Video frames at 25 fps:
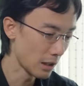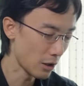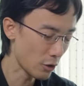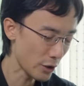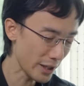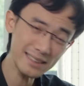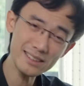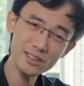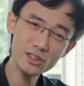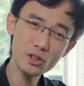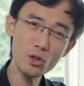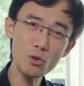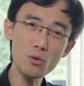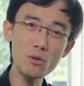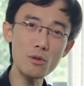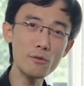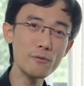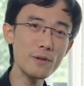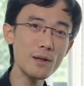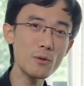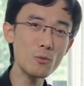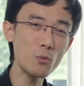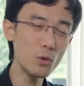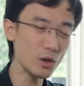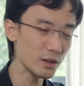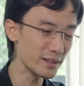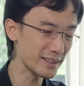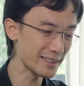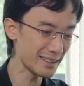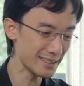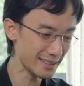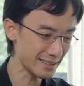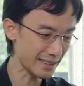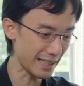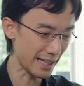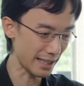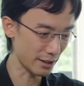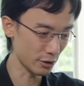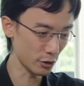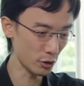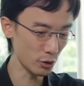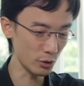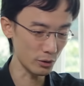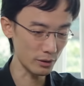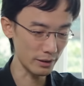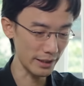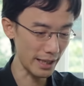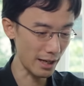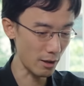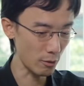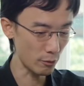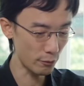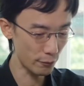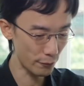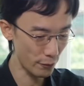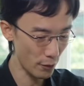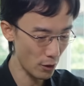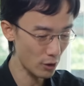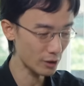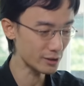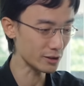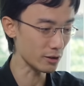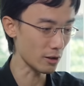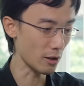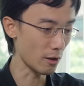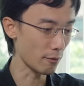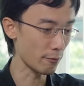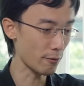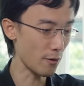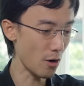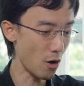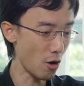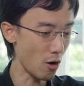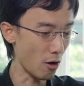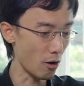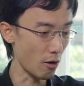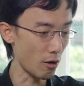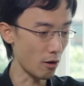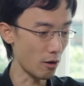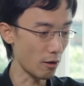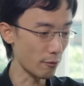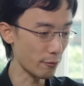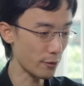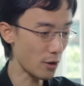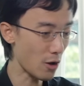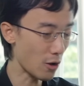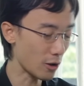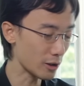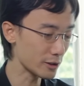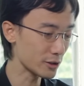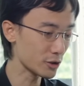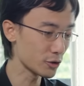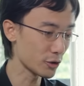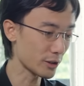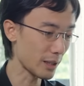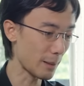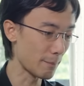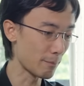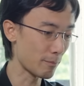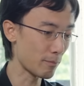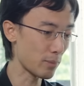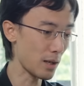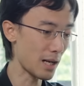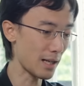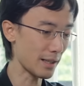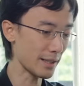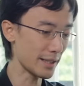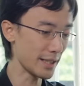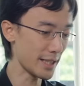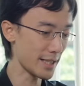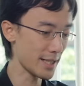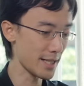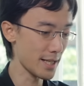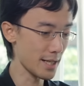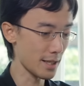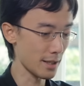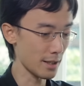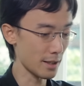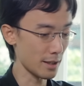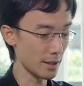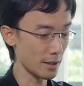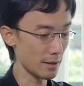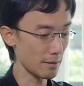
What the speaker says: Okay, let's go over what this can do. Now, first of all, of course, you can plug in,